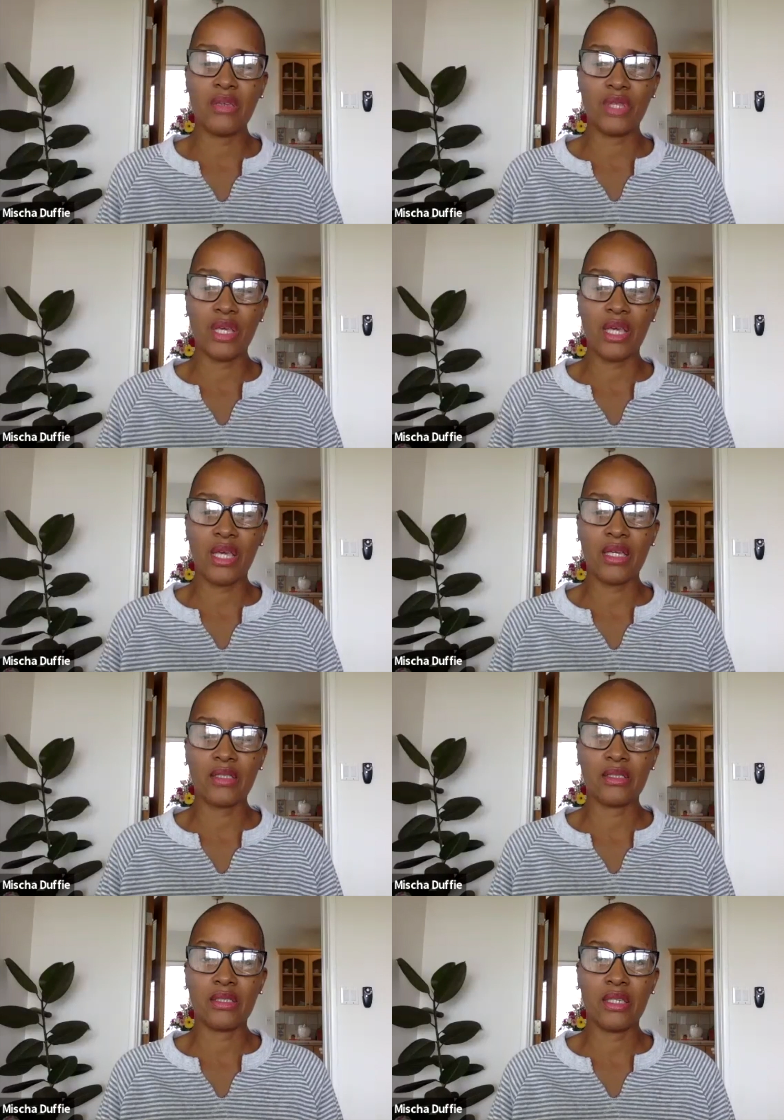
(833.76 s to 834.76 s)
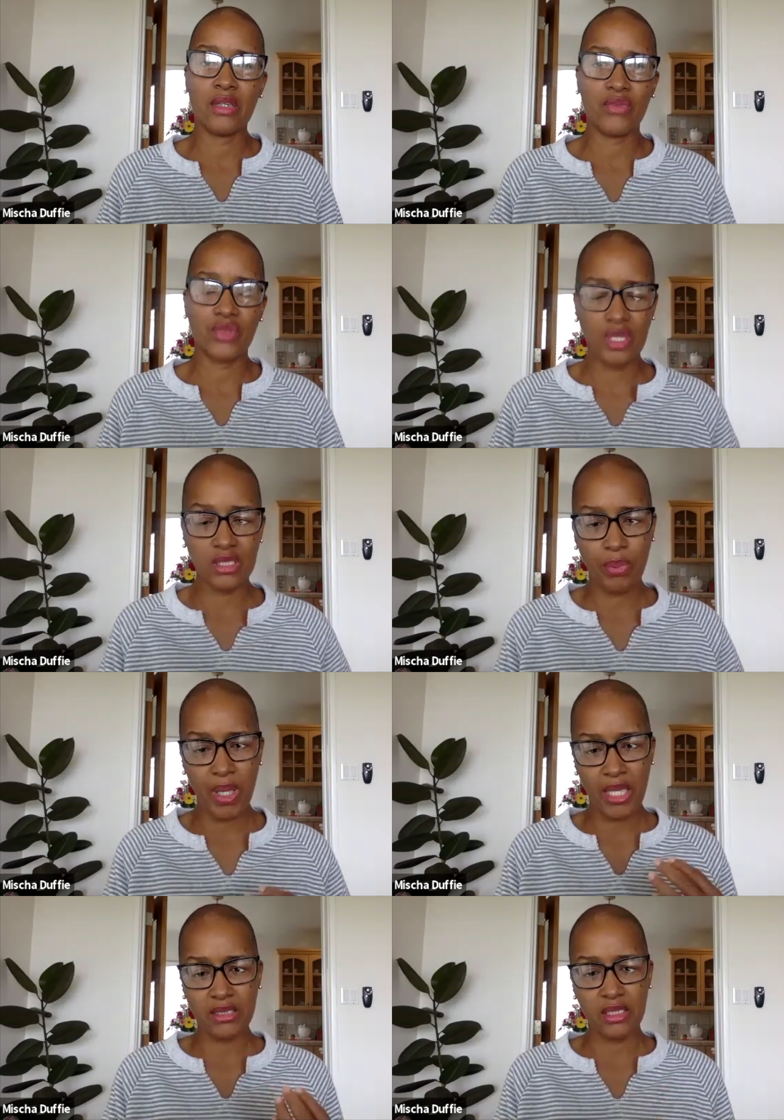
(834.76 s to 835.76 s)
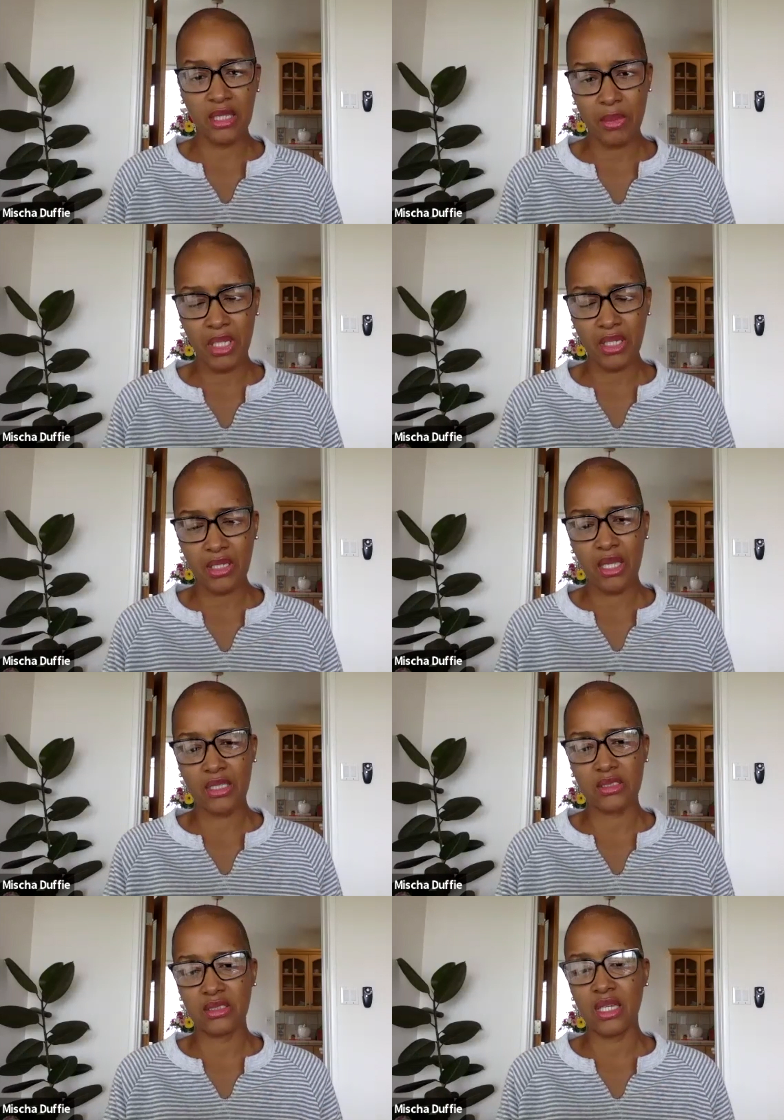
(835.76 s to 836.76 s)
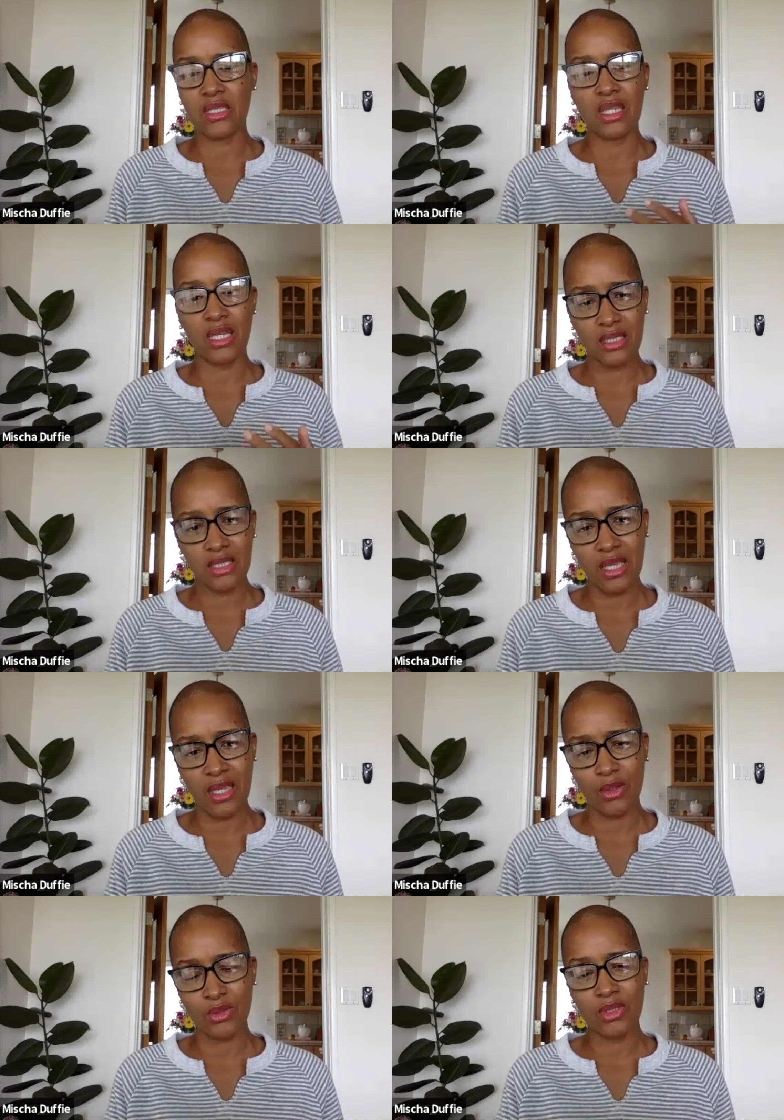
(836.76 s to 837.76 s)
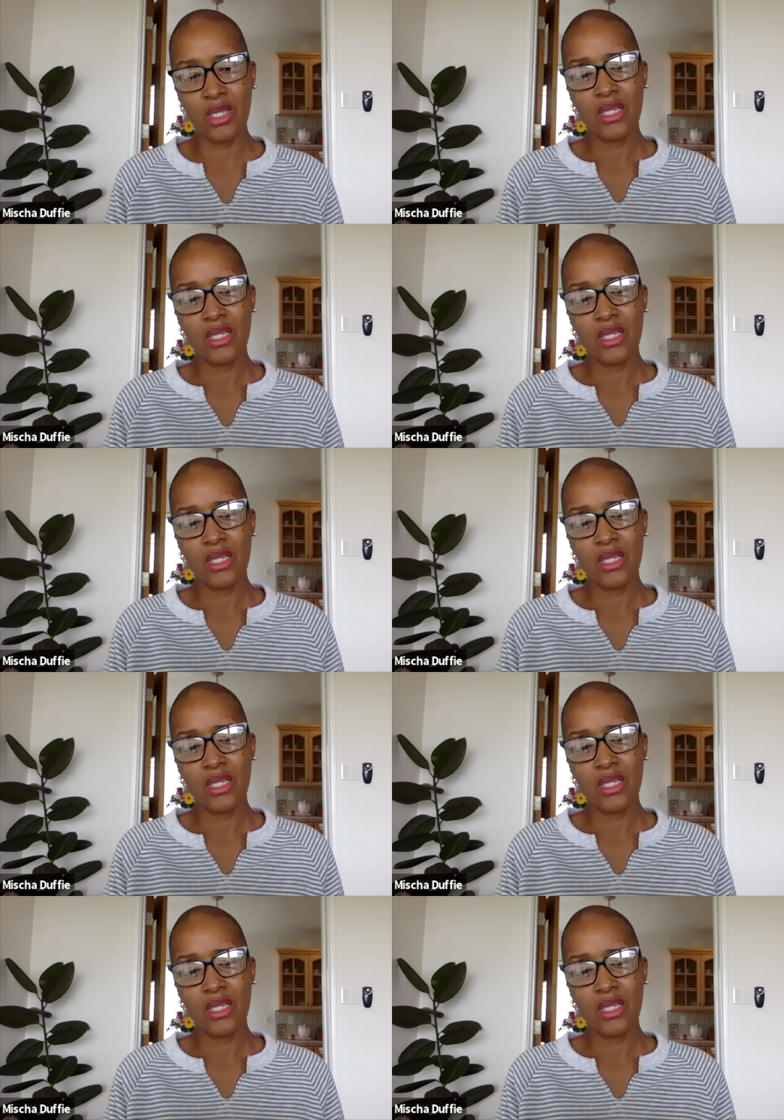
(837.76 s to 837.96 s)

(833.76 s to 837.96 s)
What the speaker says: that if this pandemic has done nothing else,